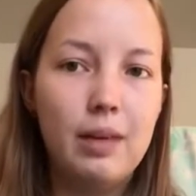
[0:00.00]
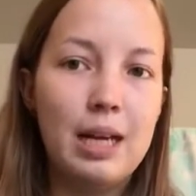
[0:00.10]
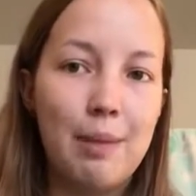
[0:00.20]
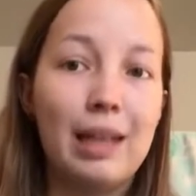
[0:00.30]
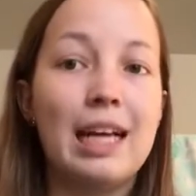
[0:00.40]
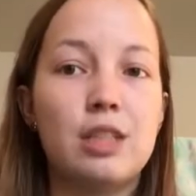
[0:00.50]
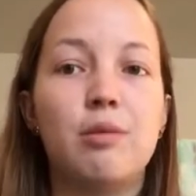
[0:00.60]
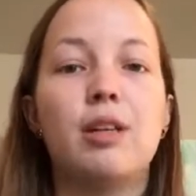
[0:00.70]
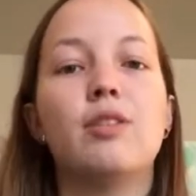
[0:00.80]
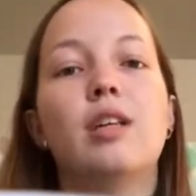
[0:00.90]
in my last
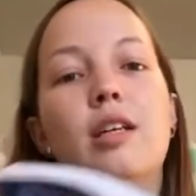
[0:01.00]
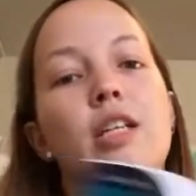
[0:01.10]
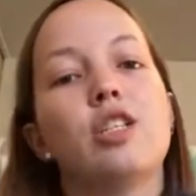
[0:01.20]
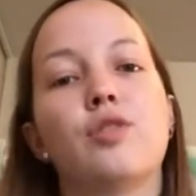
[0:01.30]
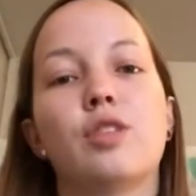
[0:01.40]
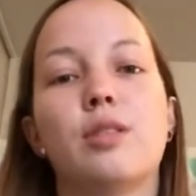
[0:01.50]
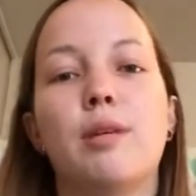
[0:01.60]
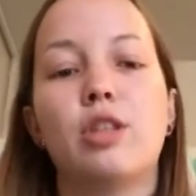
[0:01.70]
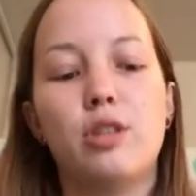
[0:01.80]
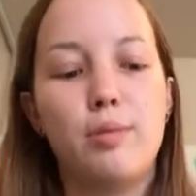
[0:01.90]
week of studying just for some
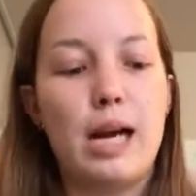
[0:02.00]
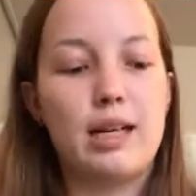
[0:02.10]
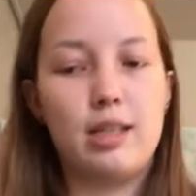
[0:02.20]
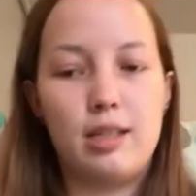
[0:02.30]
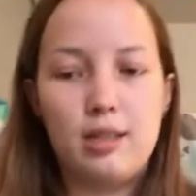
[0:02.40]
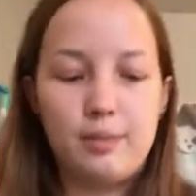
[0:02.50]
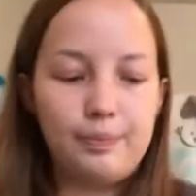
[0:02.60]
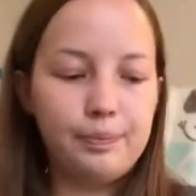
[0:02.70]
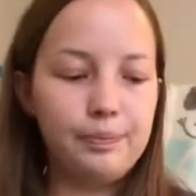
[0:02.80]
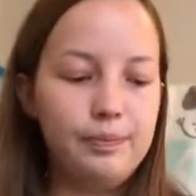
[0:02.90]
extra practice.
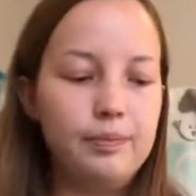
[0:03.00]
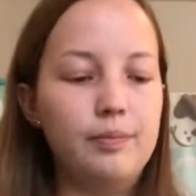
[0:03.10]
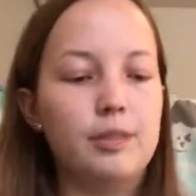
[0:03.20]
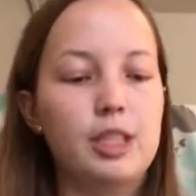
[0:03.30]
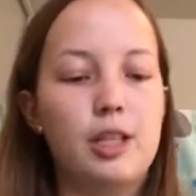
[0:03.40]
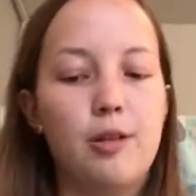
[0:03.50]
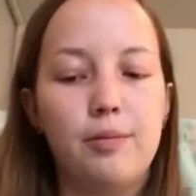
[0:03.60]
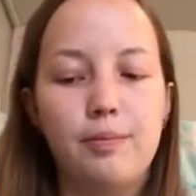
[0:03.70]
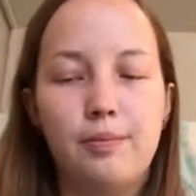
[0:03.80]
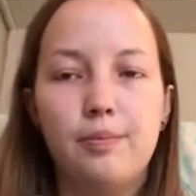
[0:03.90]

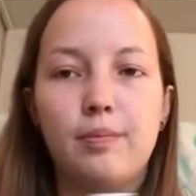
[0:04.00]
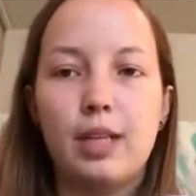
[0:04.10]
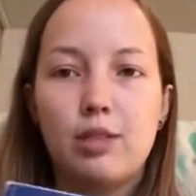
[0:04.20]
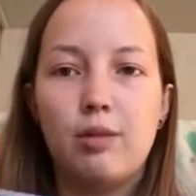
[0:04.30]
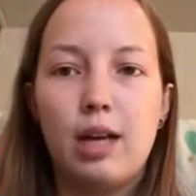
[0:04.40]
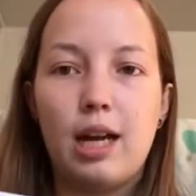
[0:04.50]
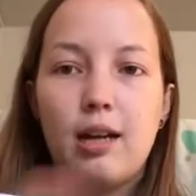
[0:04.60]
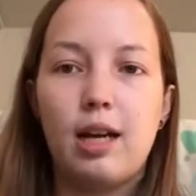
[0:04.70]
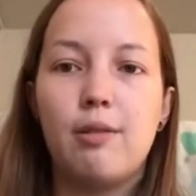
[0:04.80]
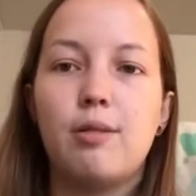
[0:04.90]
So that's what
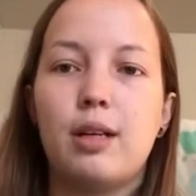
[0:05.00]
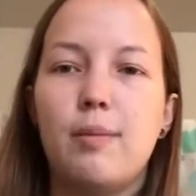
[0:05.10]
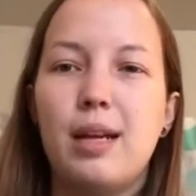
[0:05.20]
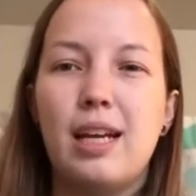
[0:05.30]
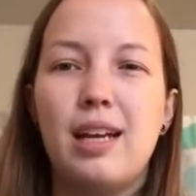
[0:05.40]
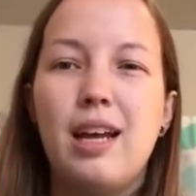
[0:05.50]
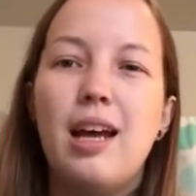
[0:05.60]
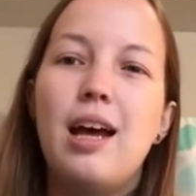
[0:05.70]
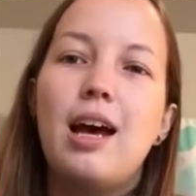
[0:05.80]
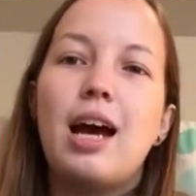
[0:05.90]
I would recommend getting.
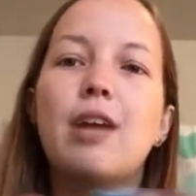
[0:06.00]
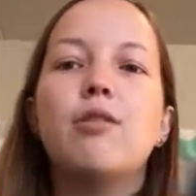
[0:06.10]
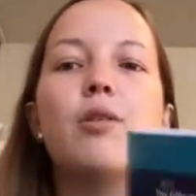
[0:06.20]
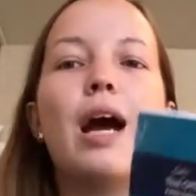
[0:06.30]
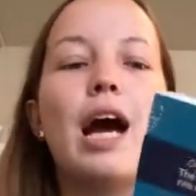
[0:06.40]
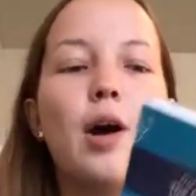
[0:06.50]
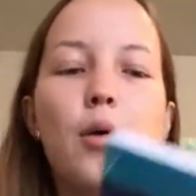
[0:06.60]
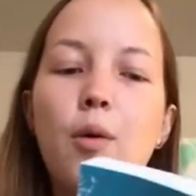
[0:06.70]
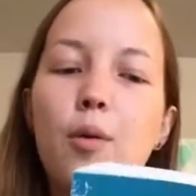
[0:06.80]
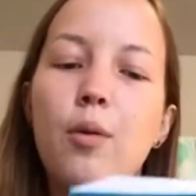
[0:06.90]
I don't know
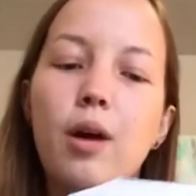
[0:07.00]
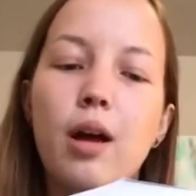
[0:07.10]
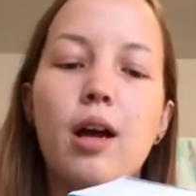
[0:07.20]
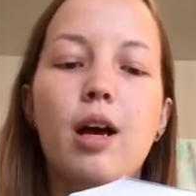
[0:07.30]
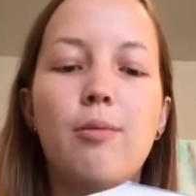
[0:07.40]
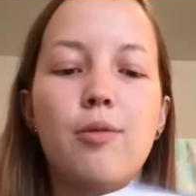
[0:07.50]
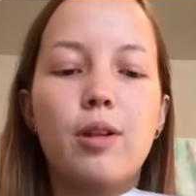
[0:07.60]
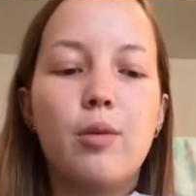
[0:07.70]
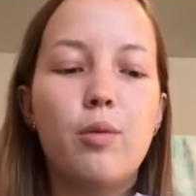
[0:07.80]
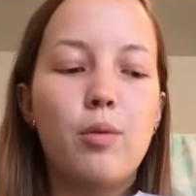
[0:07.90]
how helpful it